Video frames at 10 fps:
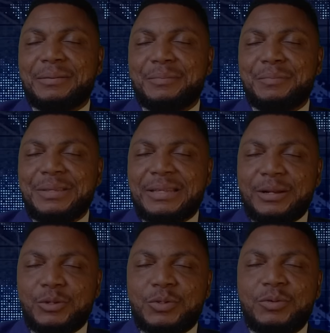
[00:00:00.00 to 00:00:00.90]

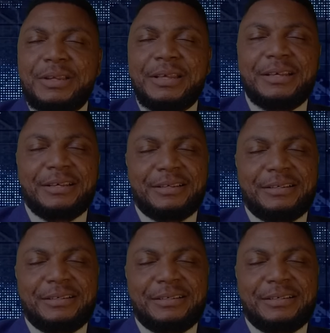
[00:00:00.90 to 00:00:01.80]
misunderstanding
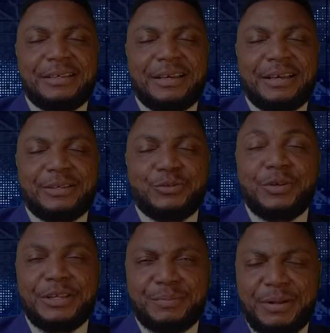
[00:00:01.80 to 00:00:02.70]

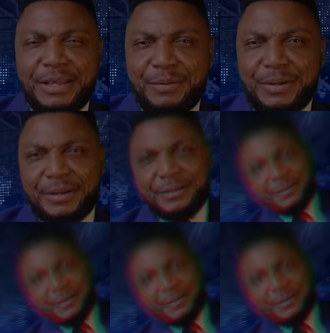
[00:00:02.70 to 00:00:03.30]
Julius Malema.